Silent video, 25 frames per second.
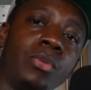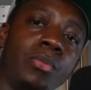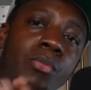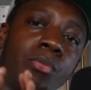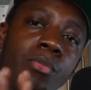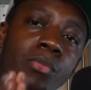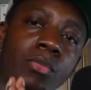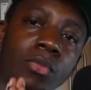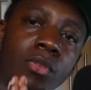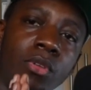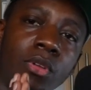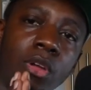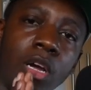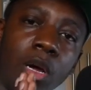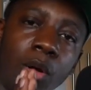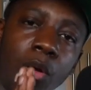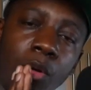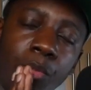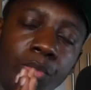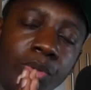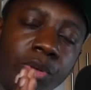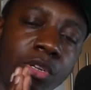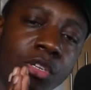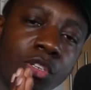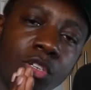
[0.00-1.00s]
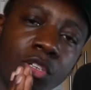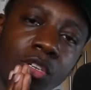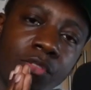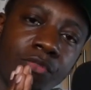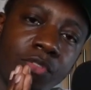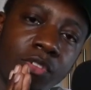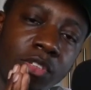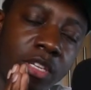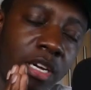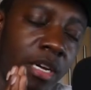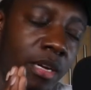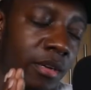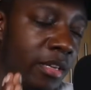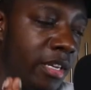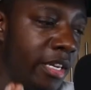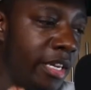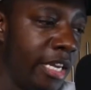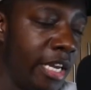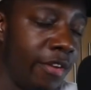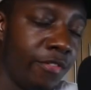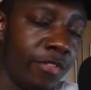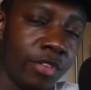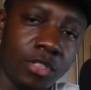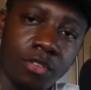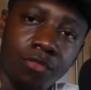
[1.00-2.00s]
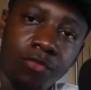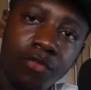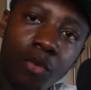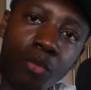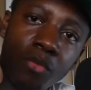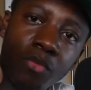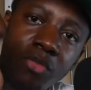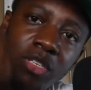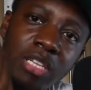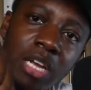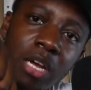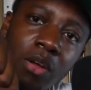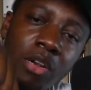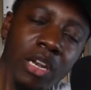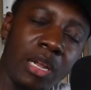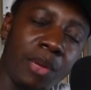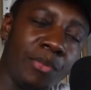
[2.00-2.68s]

I appreciate for that. If it's a thumbs down,